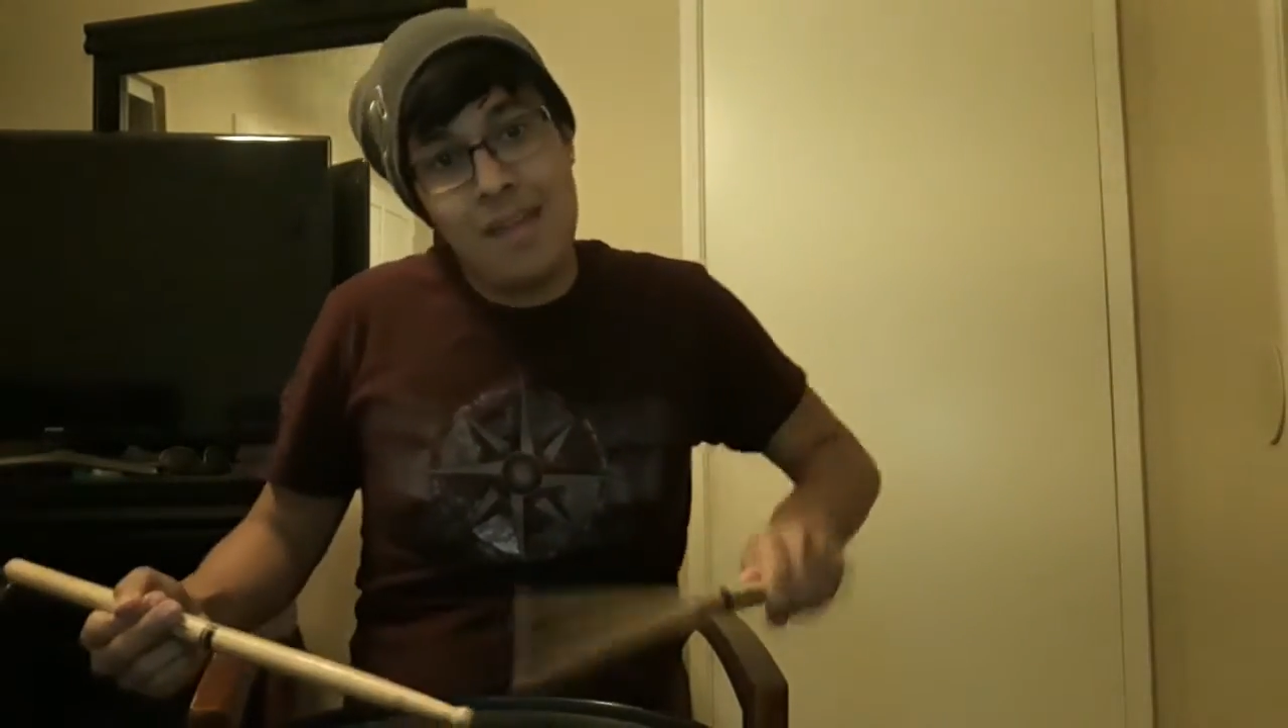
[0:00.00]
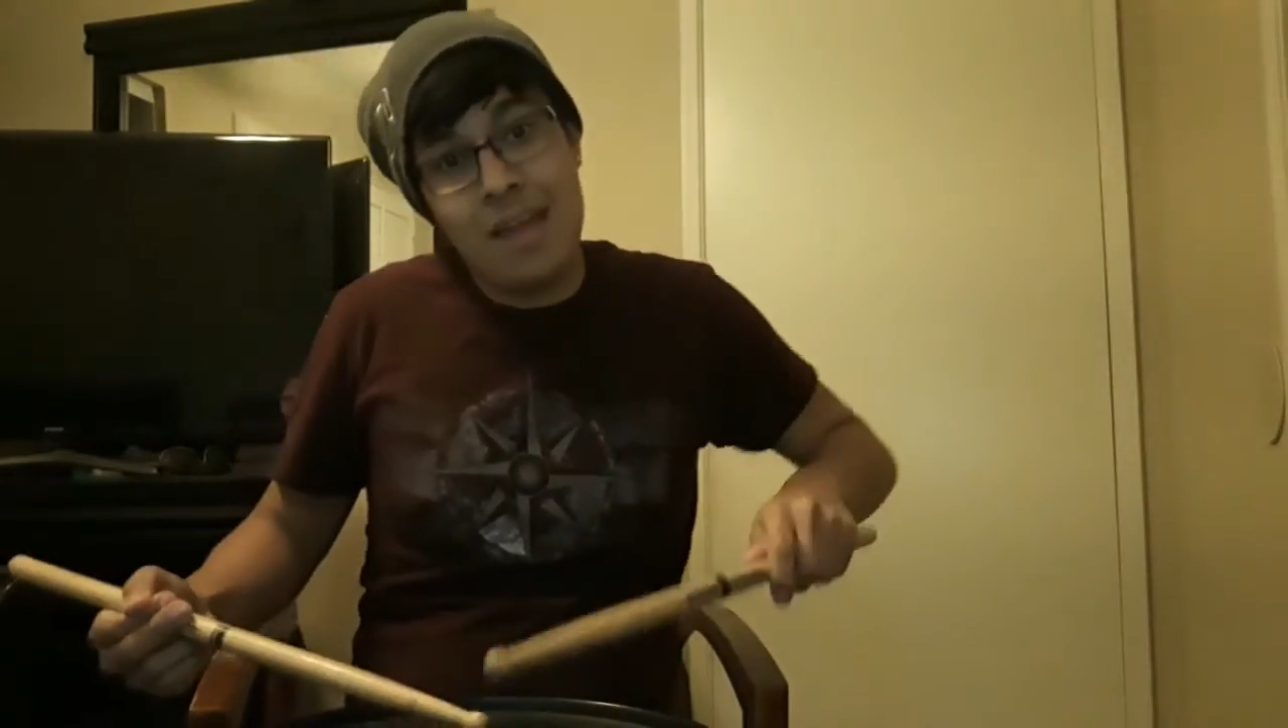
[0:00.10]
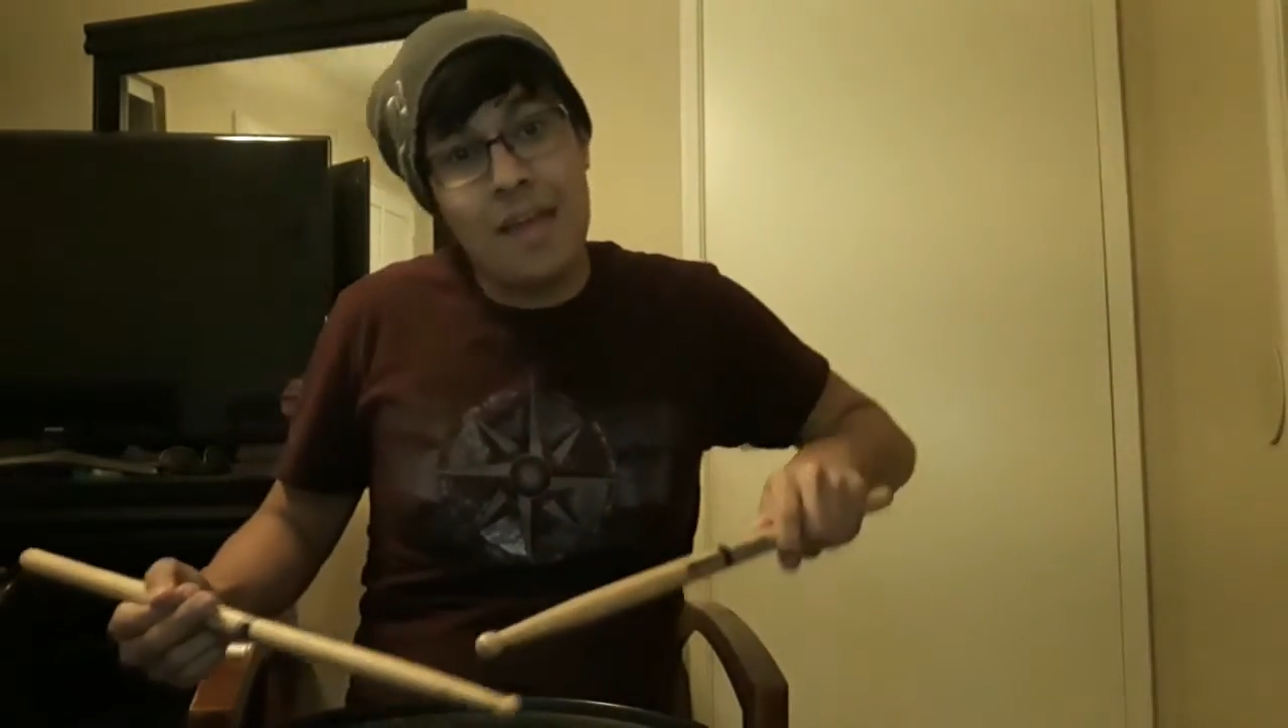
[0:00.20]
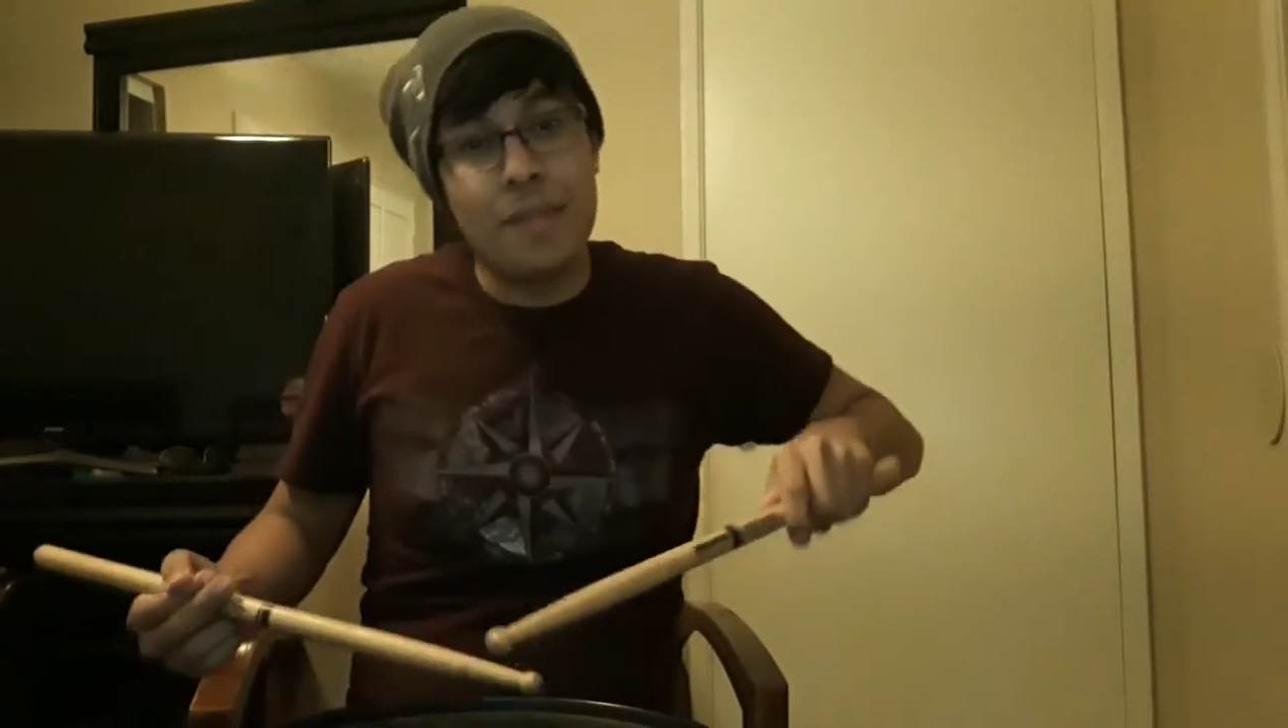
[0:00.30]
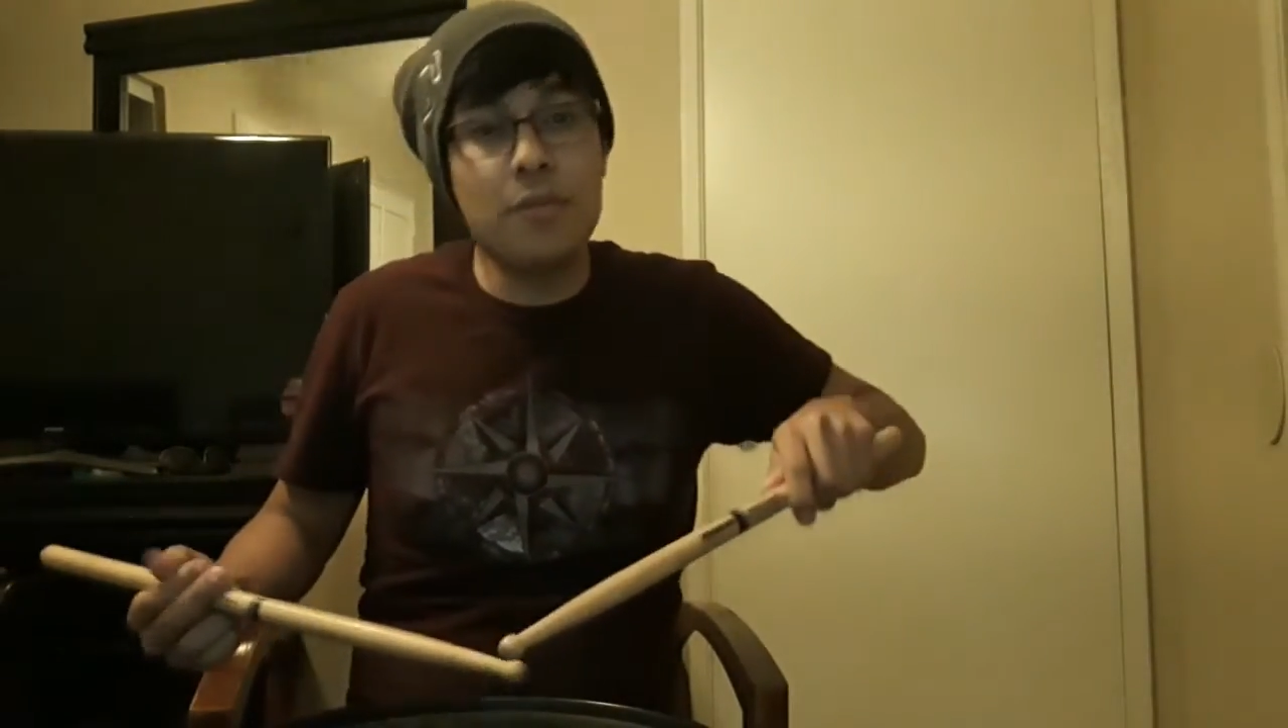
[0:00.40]

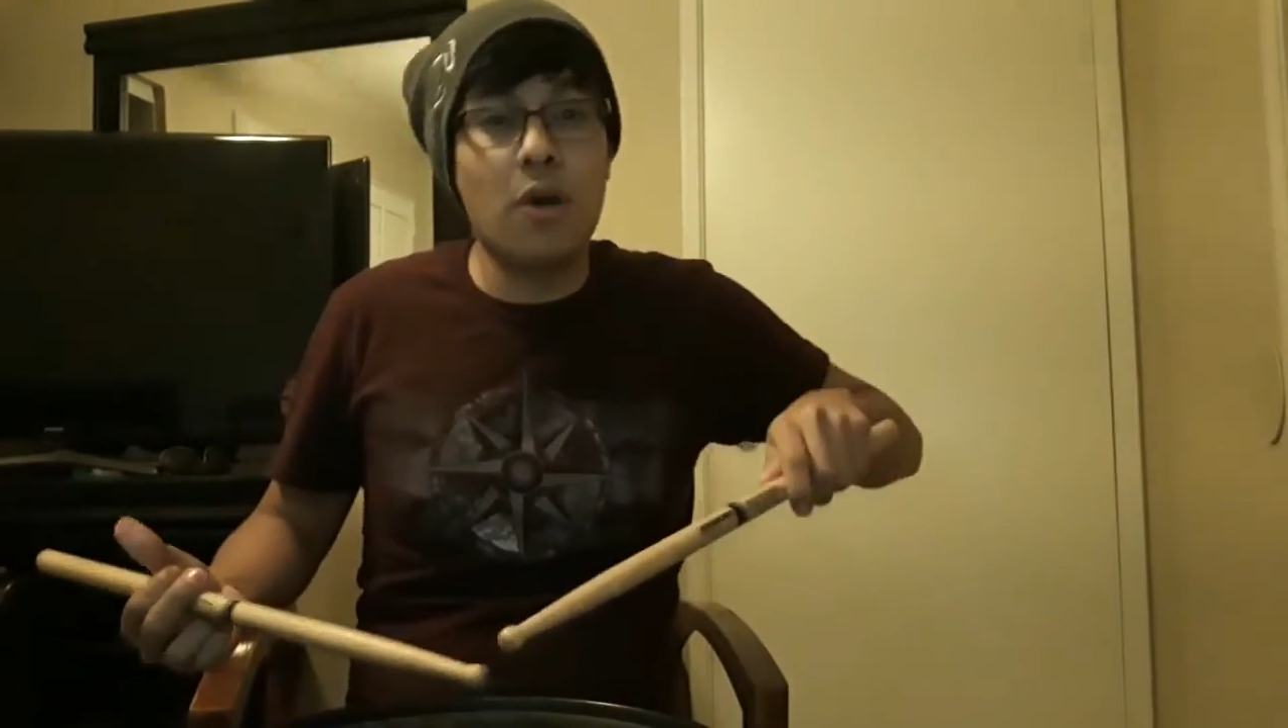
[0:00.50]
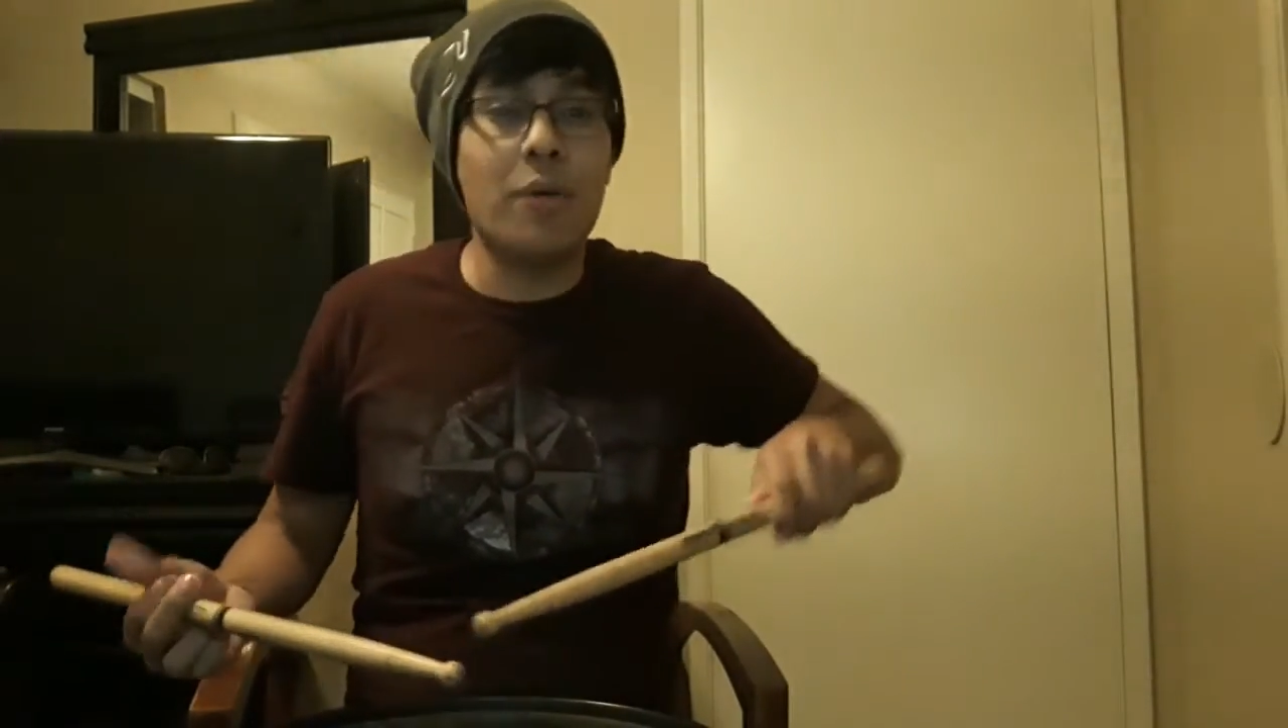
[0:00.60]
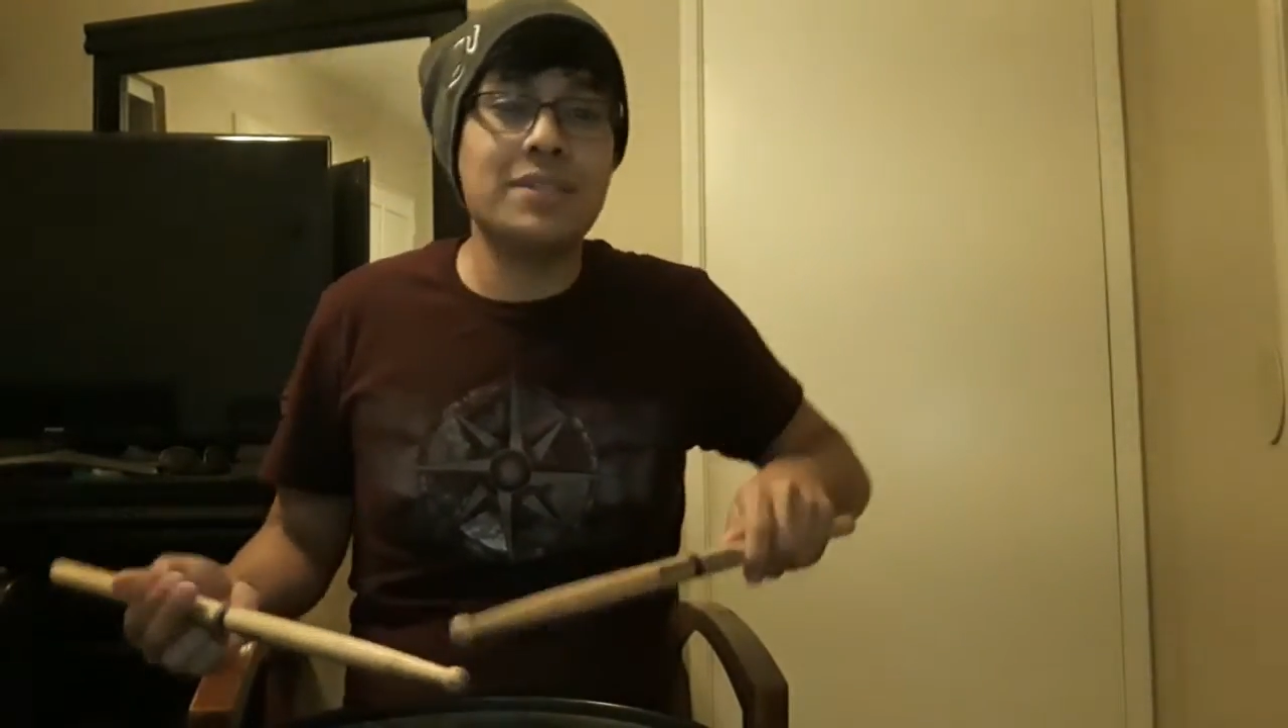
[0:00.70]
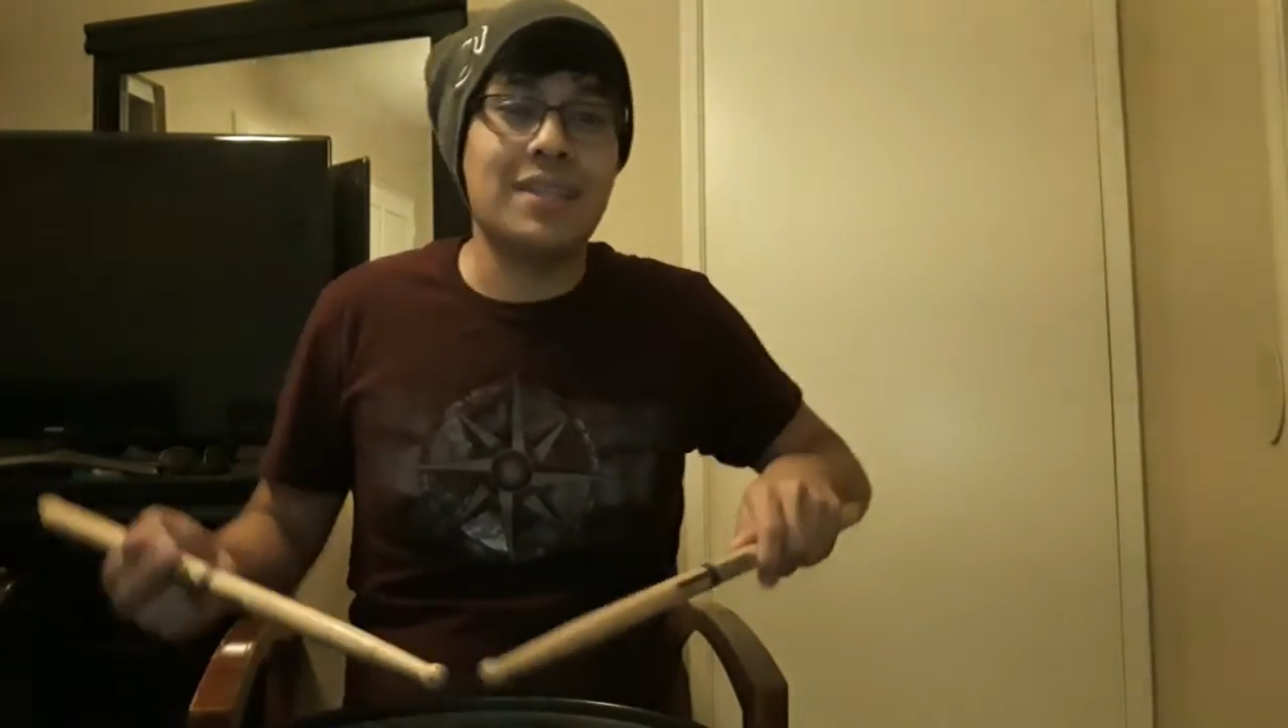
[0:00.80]
and then you go into